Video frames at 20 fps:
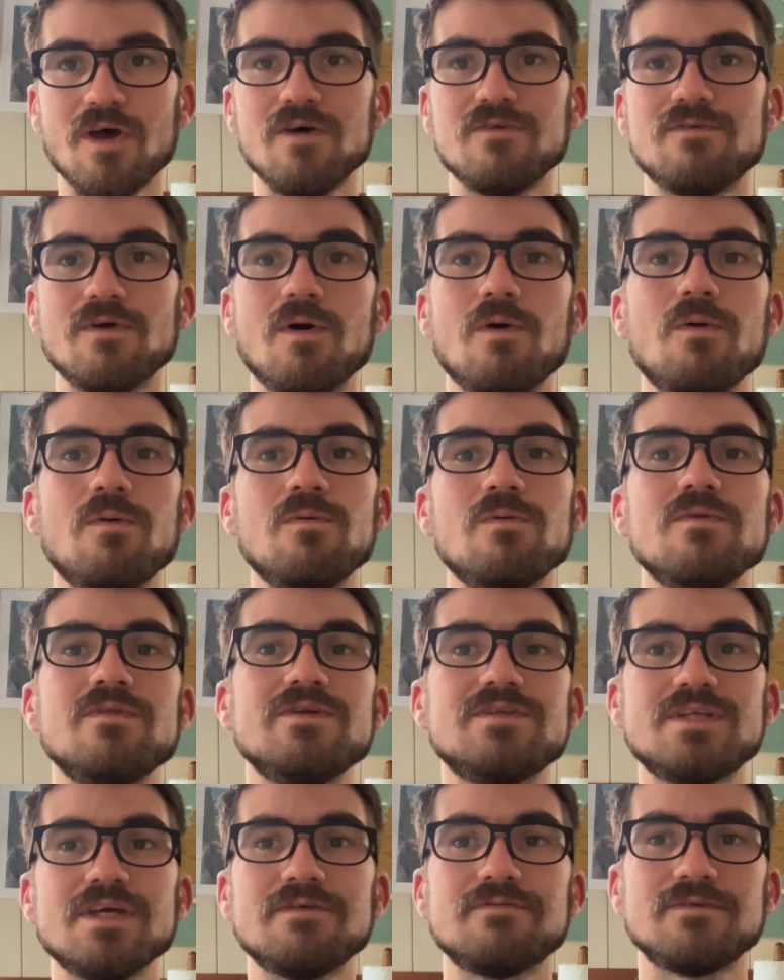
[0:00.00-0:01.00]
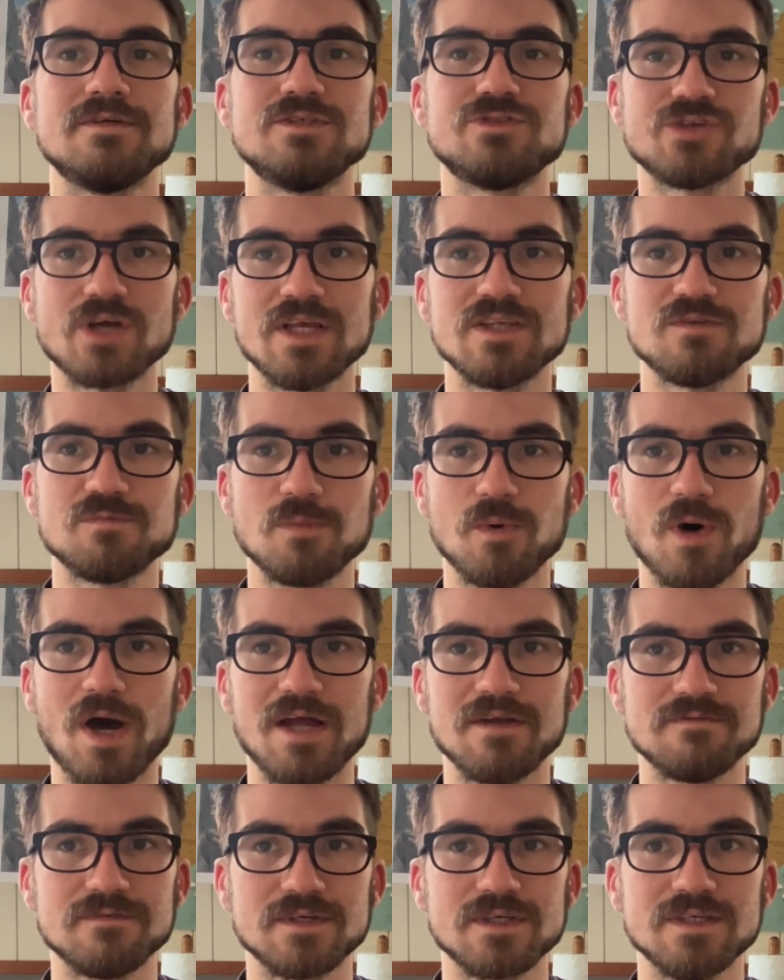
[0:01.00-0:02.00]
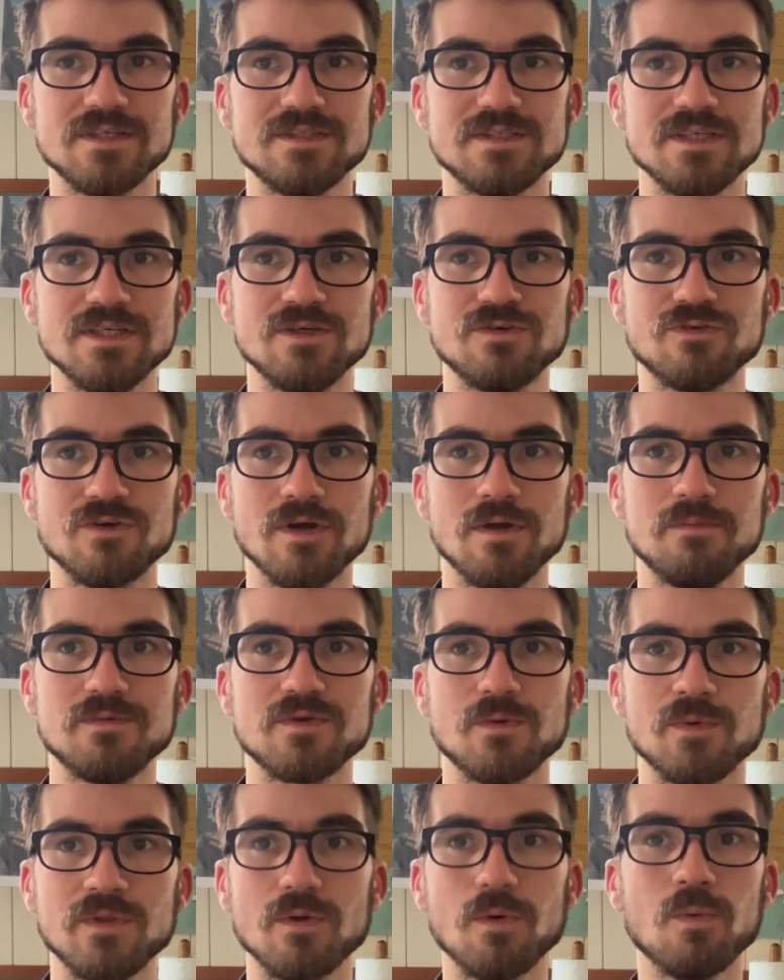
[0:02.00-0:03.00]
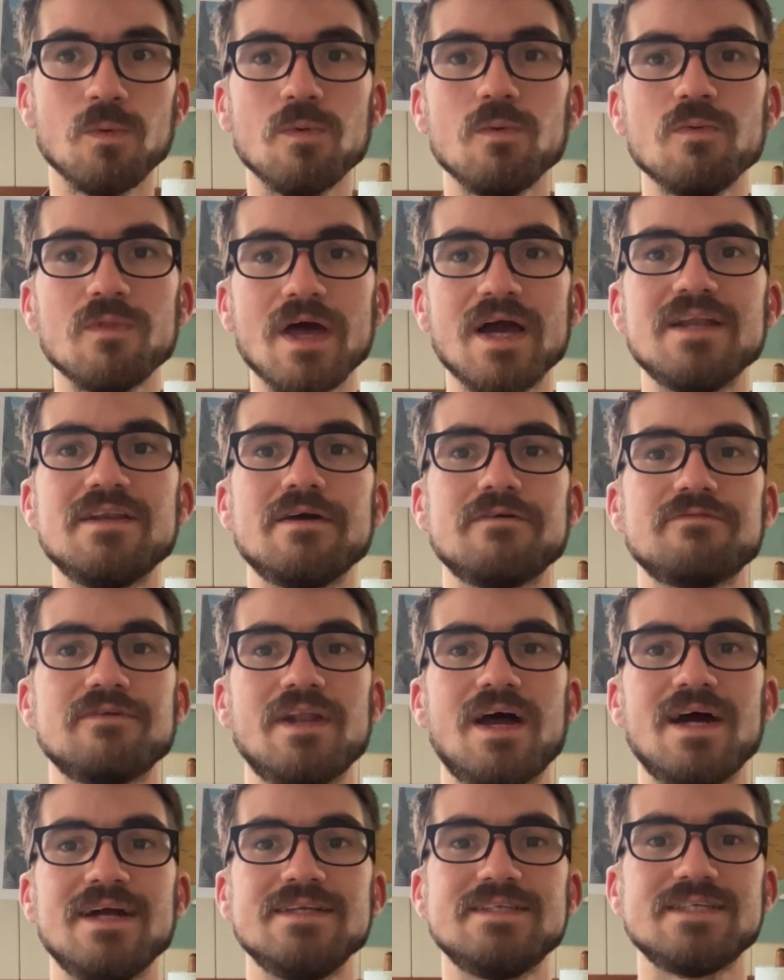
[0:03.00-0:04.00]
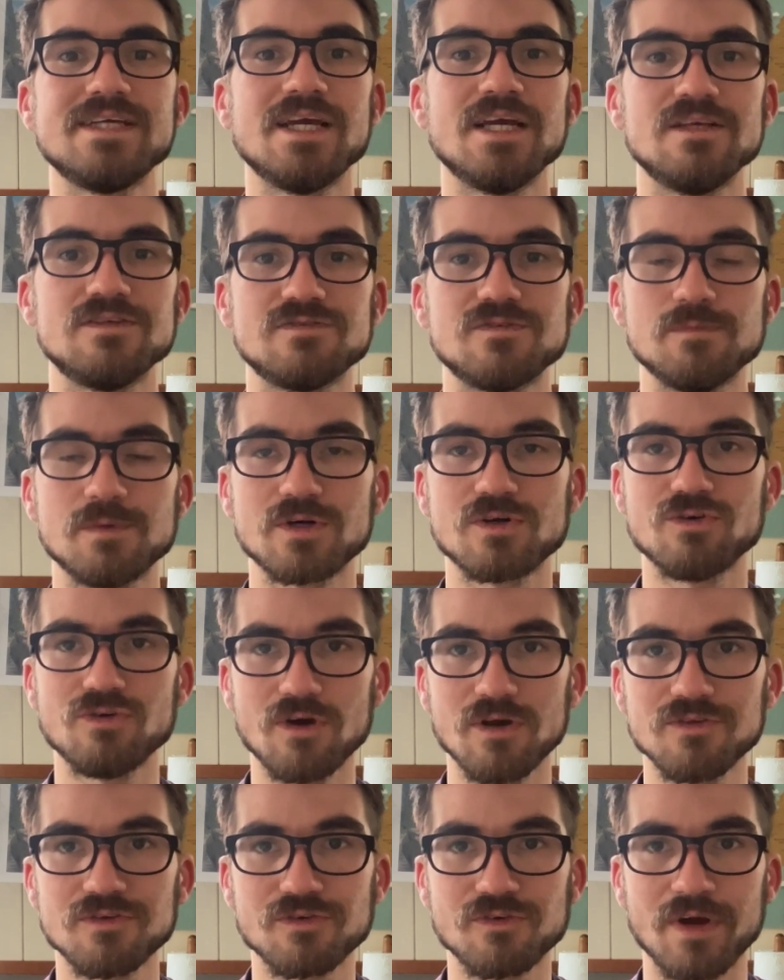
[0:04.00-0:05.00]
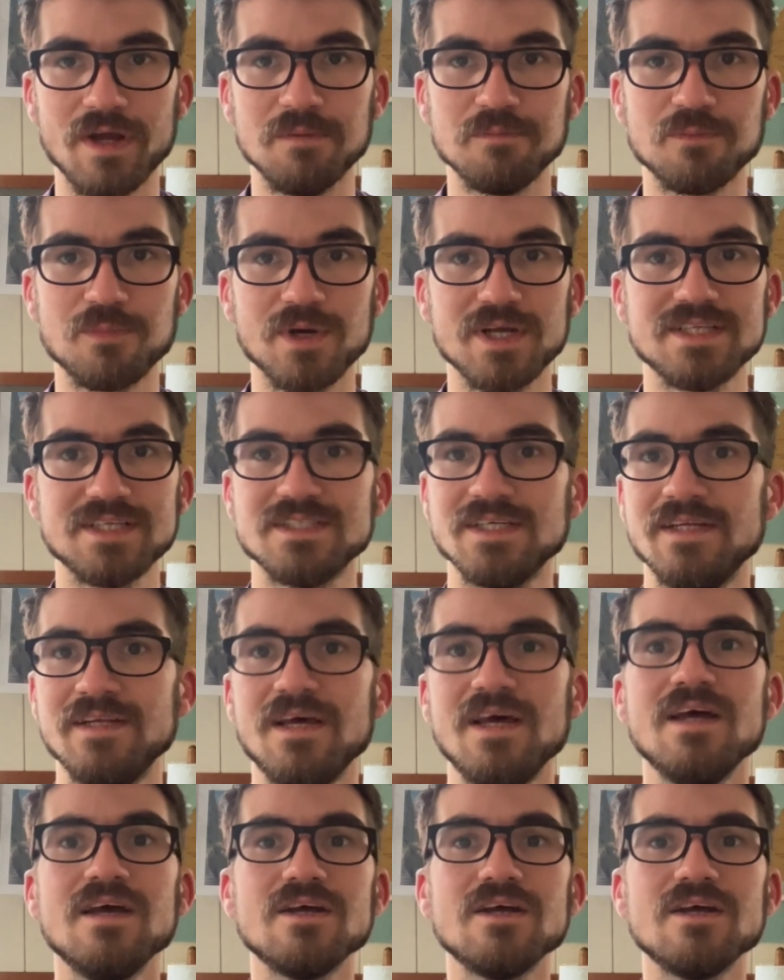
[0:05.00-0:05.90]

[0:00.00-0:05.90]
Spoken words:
for all the different transport advocacy groups with all their different ideas from across Great Britain